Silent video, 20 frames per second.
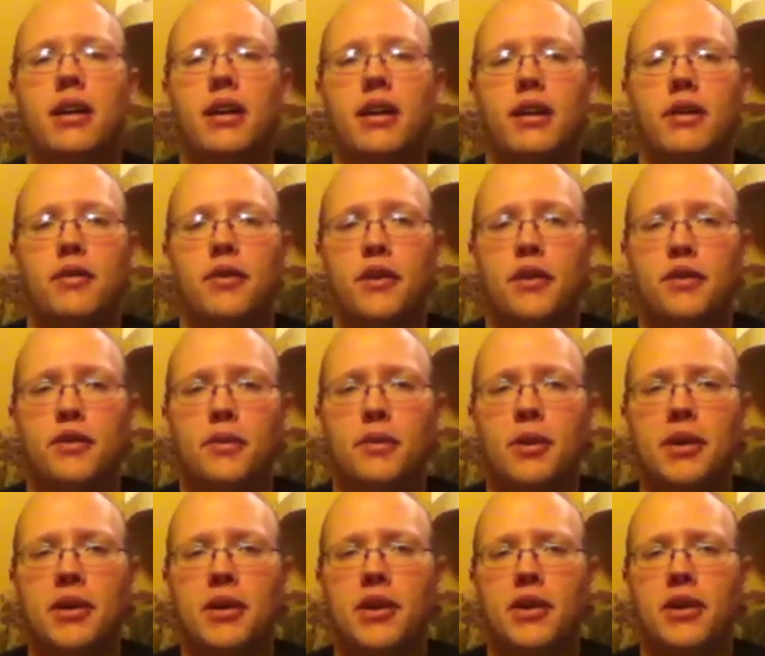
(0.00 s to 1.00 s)
If you're
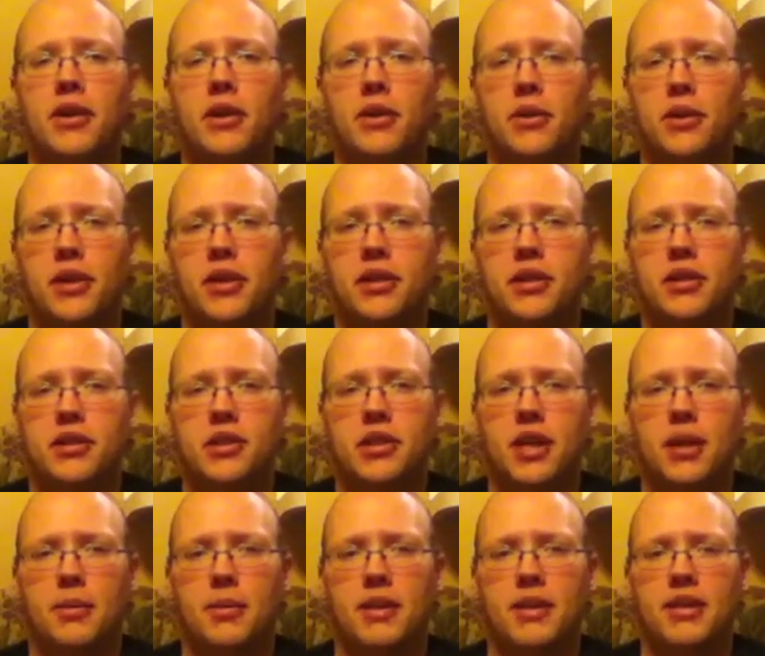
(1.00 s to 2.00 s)
familiar at all with
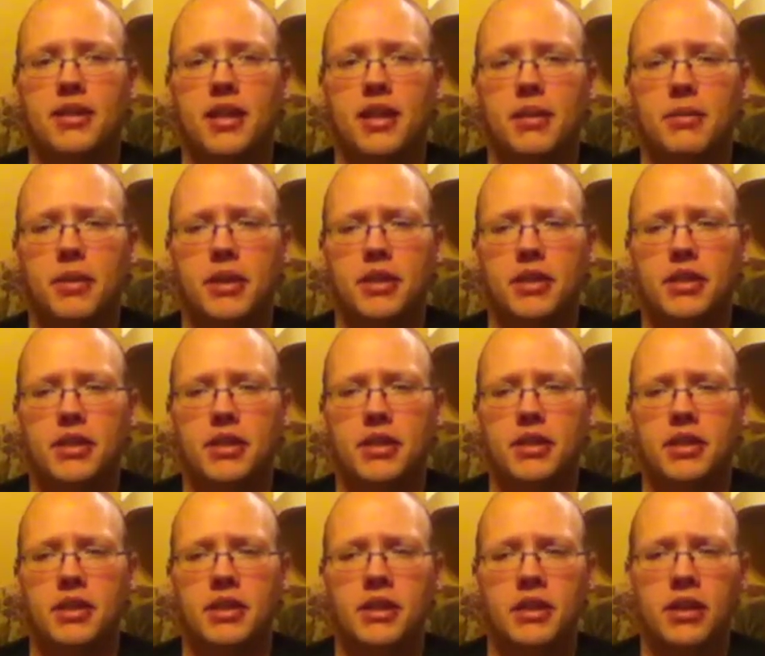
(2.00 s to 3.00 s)
Japanese
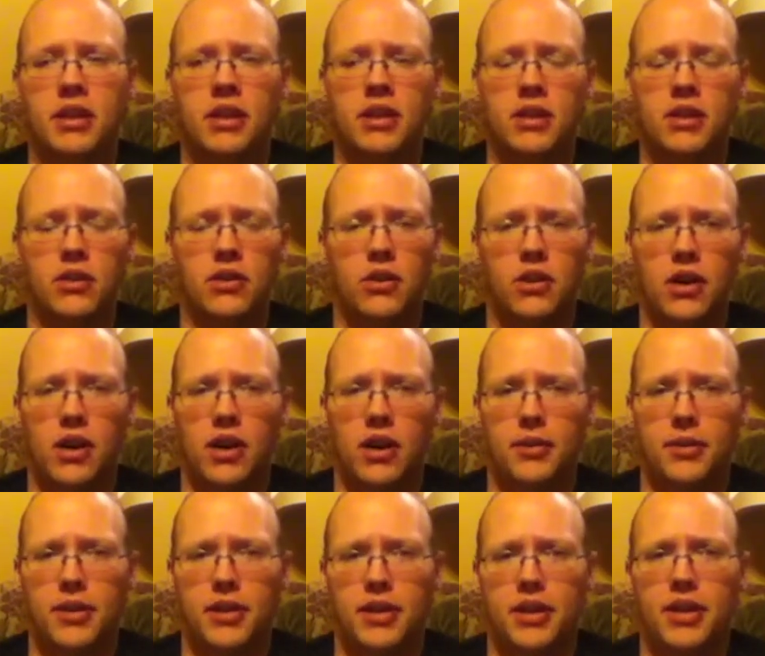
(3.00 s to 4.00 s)
animation or
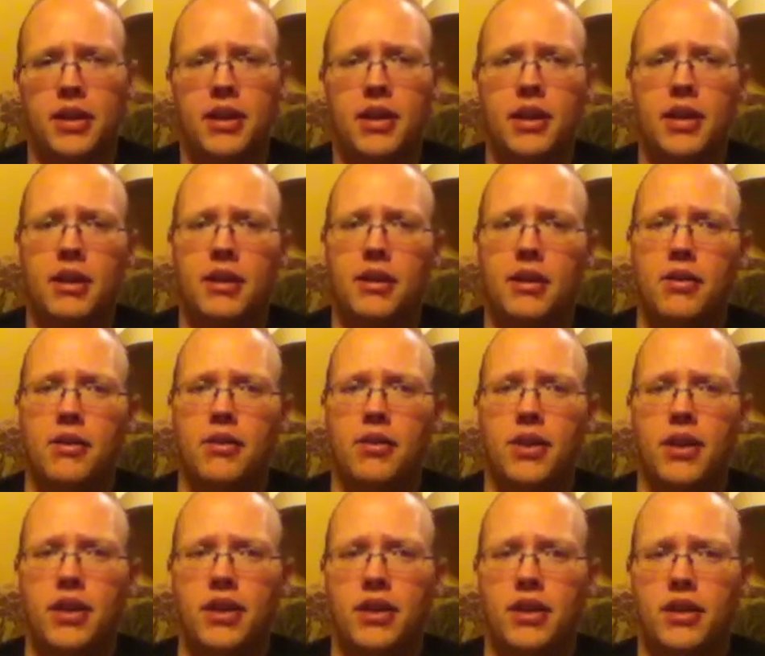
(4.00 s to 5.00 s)
anime,
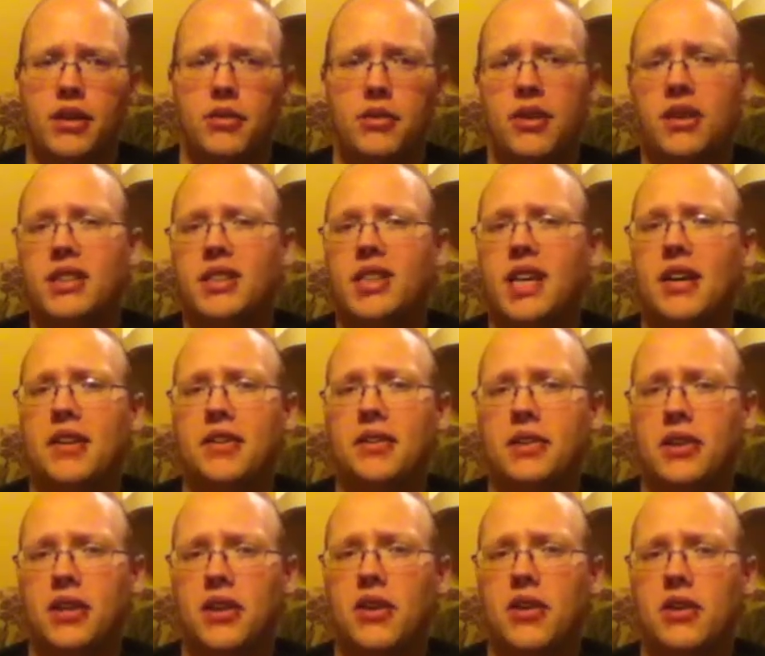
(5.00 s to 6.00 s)
then you've
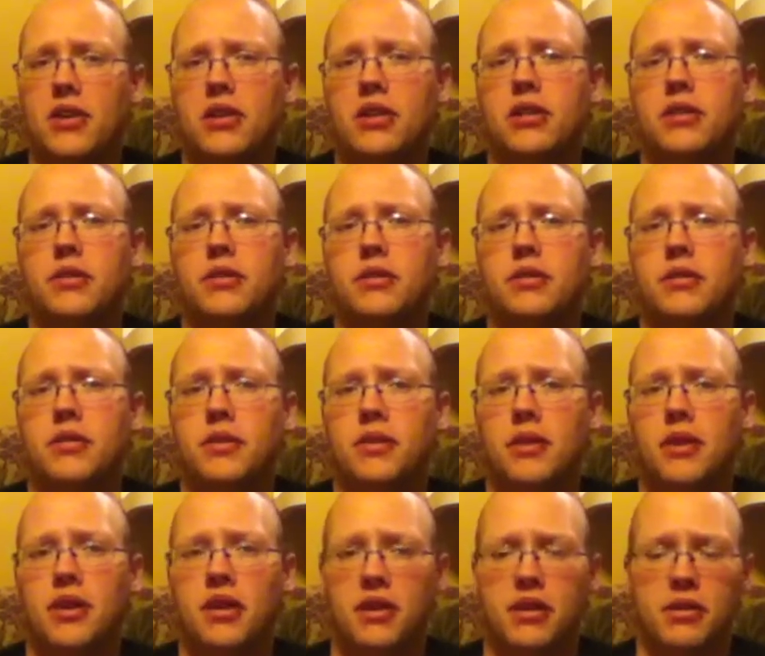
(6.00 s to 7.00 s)
undoubtedly heard of
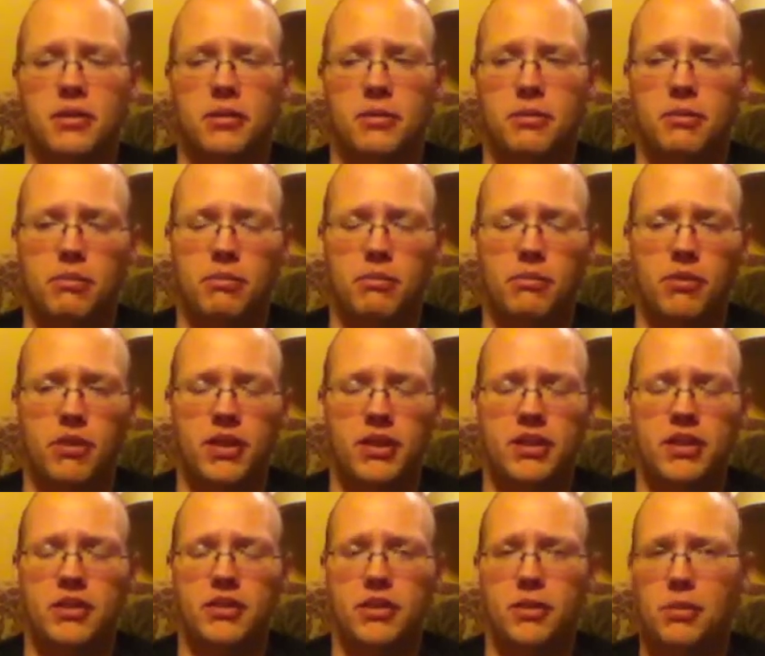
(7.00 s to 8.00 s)

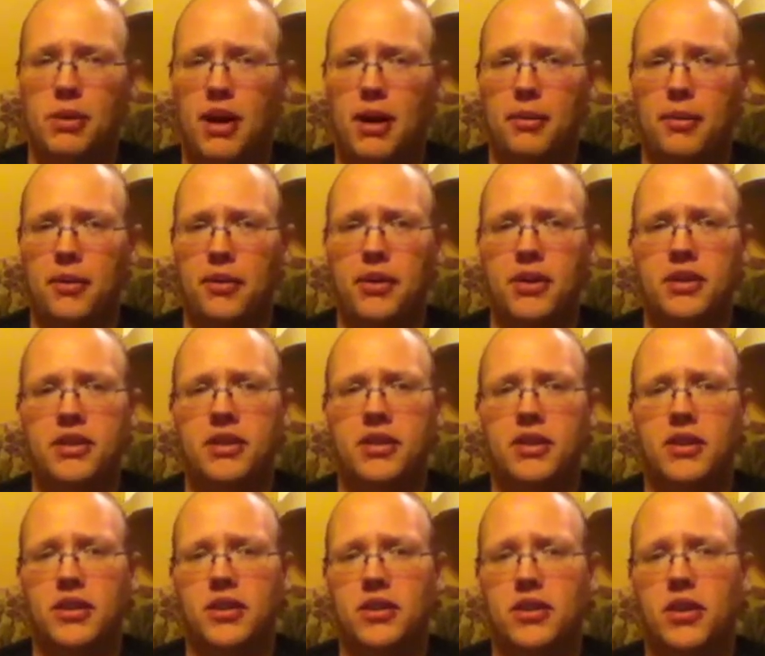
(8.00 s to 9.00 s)
recently popular
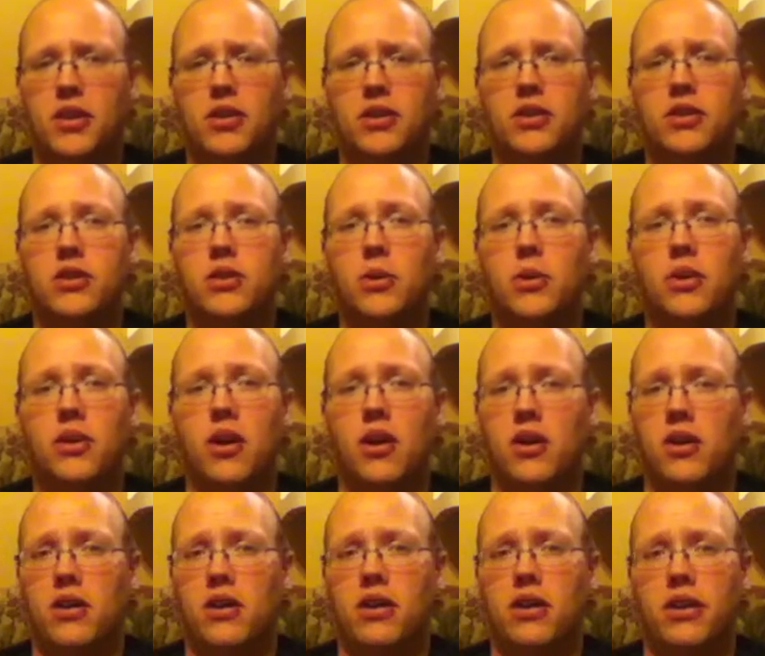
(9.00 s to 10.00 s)
series called Sword
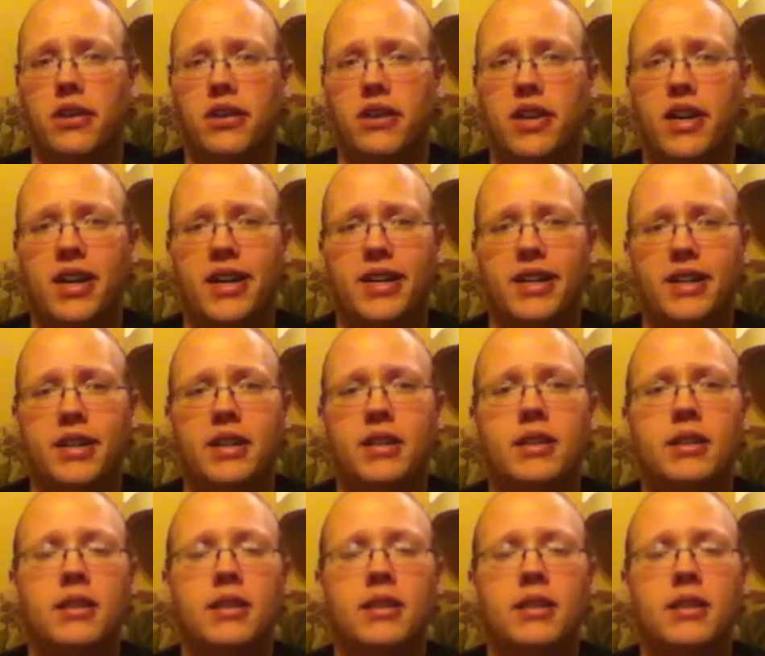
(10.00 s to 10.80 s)
Art Online.